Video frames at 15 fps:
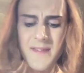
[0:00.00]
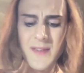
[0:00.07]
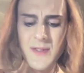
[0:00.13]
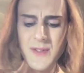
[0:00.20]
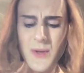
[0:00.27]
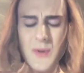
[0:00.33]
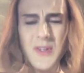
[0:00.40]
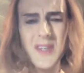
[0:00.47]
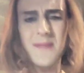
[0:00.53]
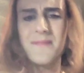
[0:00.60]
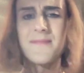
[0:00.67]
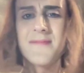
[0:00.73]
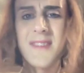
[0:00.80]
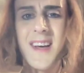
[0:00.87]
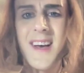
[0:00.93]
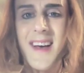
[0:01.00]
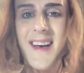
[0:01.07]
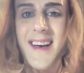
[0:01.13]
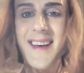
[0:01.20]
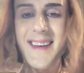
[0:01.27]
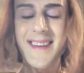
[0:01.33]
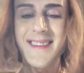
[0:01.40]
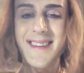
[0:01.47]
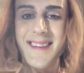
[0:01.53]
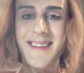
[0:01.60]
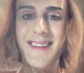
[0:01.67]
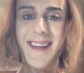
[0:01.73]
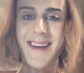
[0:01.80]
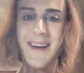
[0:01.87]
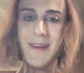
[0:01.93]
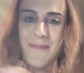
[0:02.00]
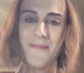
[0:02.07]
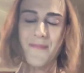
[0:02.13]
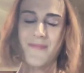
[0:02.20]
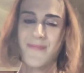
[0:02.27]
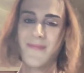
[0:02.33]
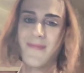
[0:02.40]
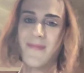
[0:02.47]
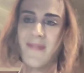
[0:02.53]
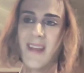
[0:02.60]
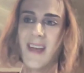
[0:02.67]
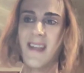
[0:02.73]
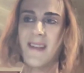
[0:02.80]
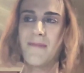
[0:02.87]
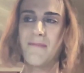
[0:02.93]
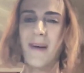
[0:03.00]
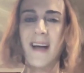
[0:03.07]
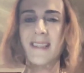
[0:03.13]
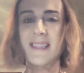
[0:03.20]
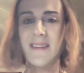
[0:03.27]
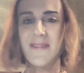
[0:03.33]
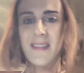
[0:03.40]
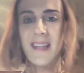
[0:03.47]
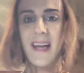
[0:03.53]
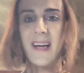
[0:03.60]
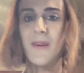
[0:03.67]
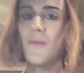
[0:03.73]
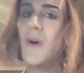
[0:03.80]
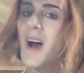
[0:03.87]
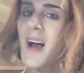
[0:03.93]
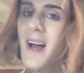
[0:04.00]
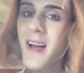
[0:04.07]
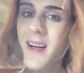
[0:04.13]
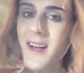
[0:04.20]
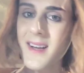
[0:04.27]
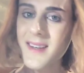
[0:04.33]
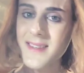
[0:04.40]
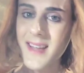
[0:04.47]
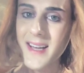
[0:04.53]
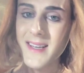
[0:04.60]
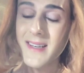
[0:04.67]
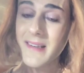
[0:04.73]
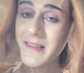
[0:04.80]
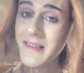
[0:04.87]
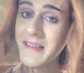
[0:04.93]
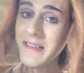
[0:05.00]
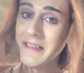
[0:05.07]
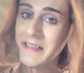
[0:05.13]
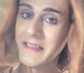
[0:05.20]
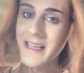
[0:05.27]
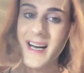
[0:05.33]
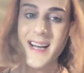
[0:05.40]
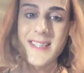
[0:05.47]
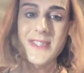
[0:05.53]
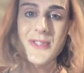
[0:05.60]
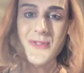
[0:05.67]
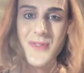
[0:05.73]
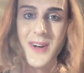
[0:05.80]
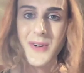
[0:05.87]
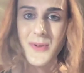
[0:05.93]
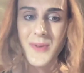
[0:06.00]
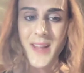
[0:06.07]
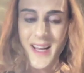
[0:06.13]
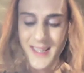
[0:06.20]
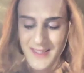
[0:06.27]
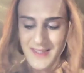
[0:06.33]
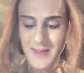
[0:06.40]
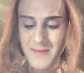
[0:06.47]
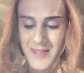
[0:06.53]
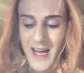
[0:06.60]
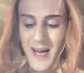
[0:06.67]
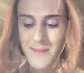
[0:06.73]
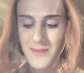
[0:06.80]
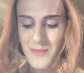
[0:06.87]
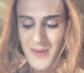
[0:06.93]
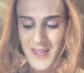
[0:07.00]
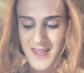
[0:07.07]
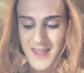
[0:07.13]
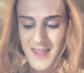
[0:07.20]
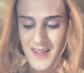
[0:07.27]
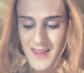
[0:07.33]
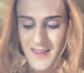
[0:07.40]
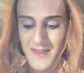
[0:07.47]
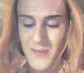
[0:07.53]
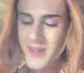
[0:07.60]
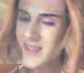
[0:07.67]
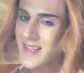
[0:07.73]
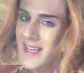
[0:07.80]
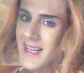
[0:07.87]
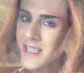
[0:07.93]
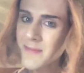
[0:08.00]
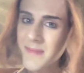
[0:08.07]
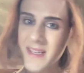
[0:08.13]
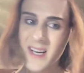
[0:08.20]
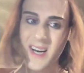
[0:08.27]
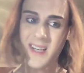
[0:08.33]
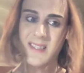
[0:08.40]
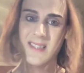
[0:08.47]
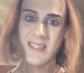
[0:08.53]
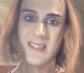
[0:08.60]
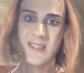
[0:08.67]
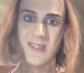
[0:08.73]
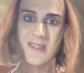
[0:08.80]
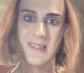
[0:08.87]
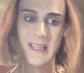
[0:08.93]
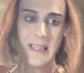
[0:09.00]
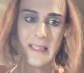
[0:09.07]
so good. And like and back to even like why like I struggle like sometimes with things because it's